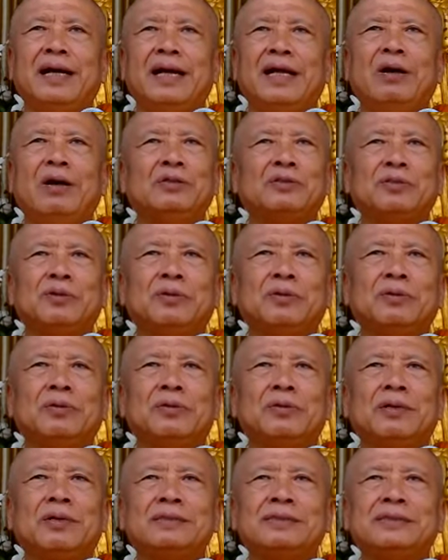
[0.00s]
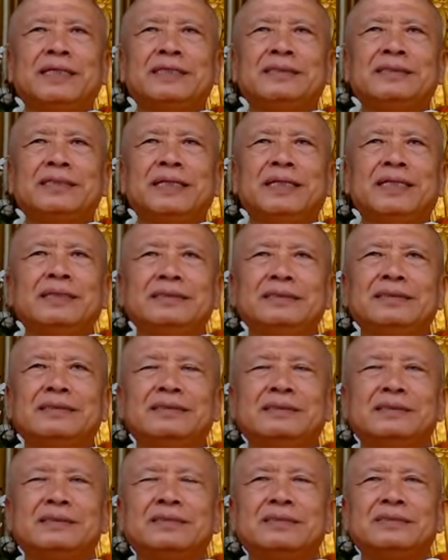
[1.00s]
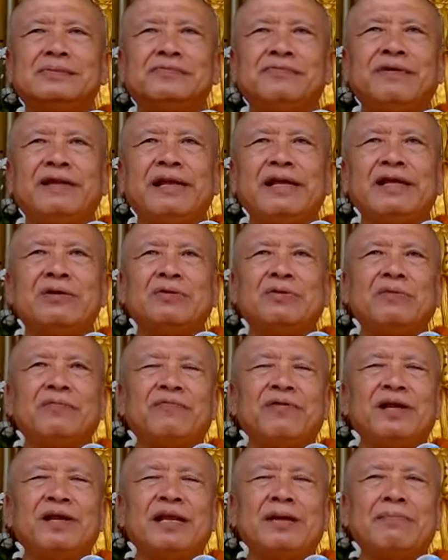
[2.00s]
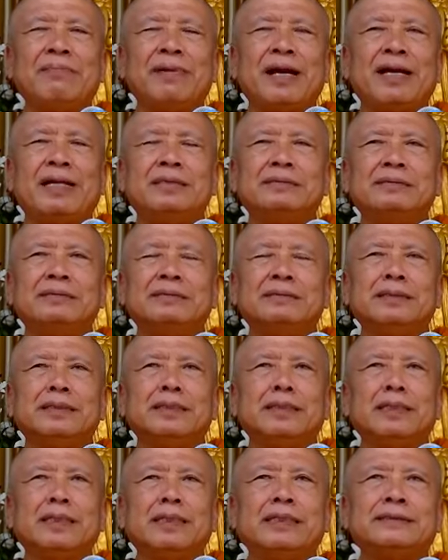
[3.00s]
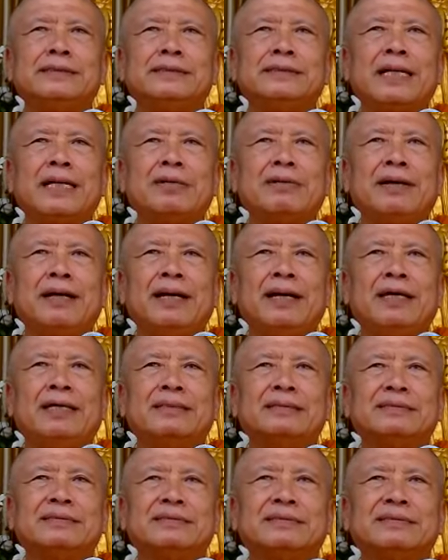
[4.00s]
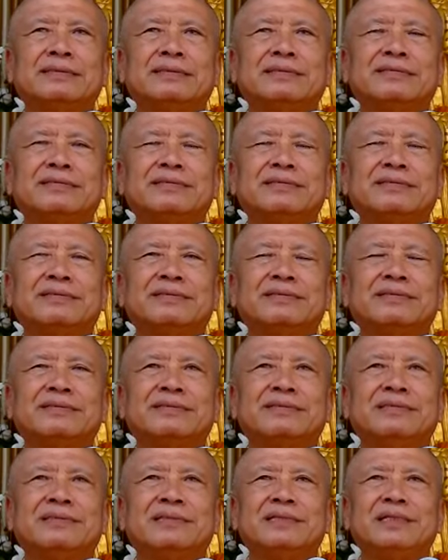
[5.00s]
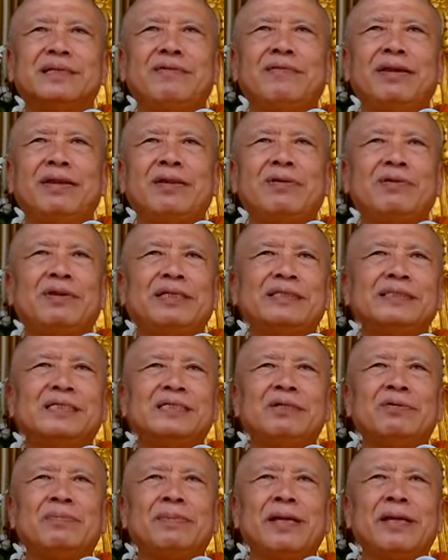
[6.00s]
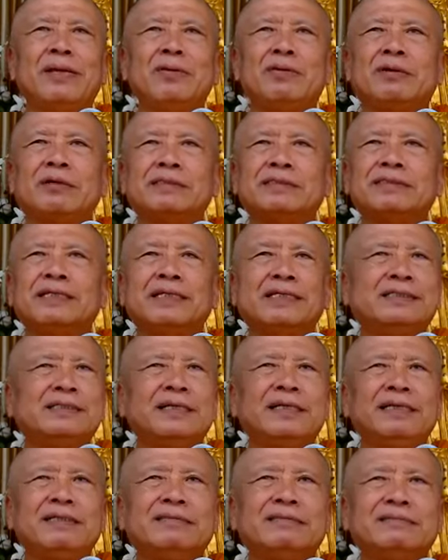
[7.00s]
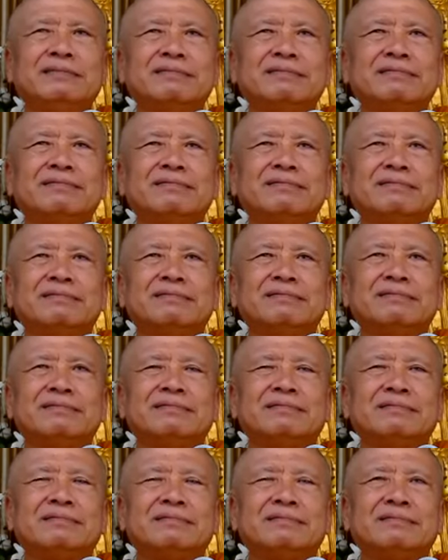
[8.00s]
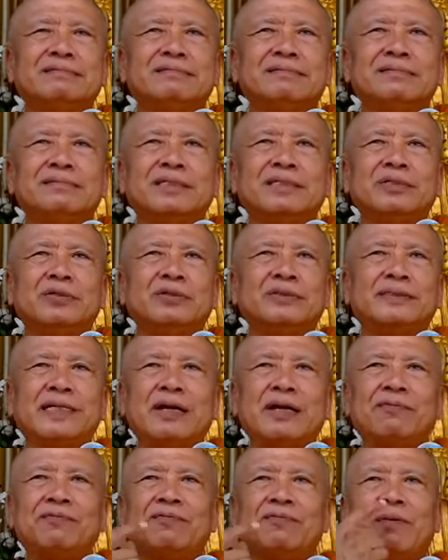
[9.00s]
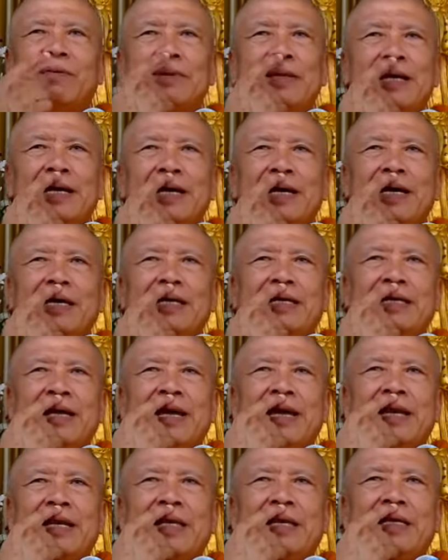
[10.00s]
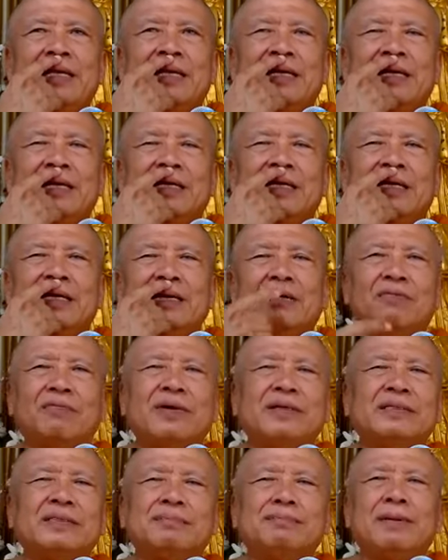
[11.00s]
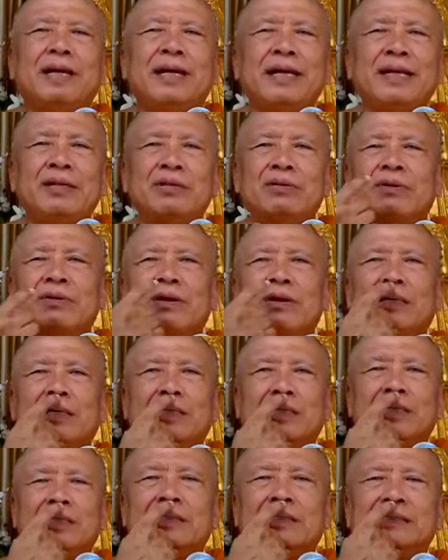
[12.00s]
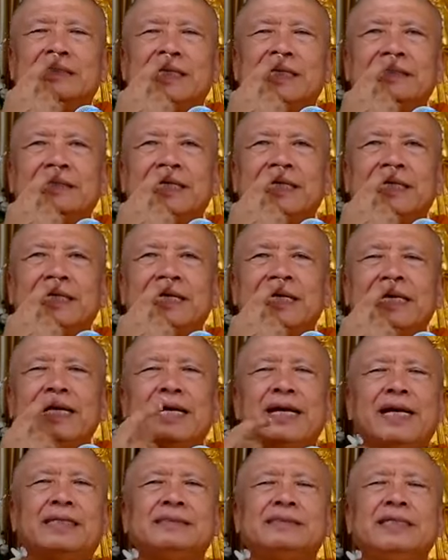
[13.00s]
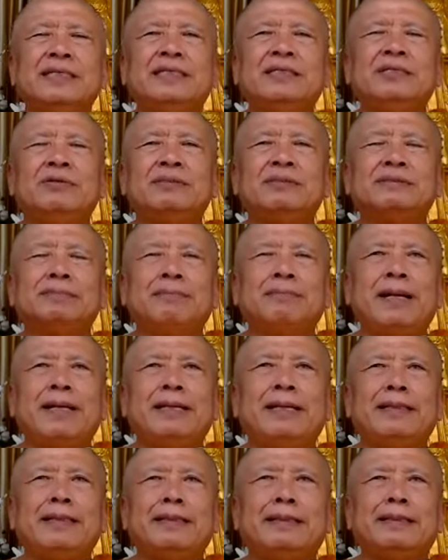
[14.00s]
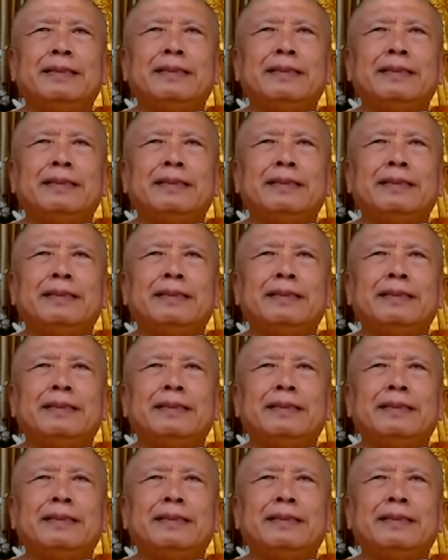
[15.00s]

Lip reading: And also you got sensing, feeling good, feeling bad inside your heart. Even you listen to me, you got sensing. You start from here, then with smiling, you got sensing here and in your smiling.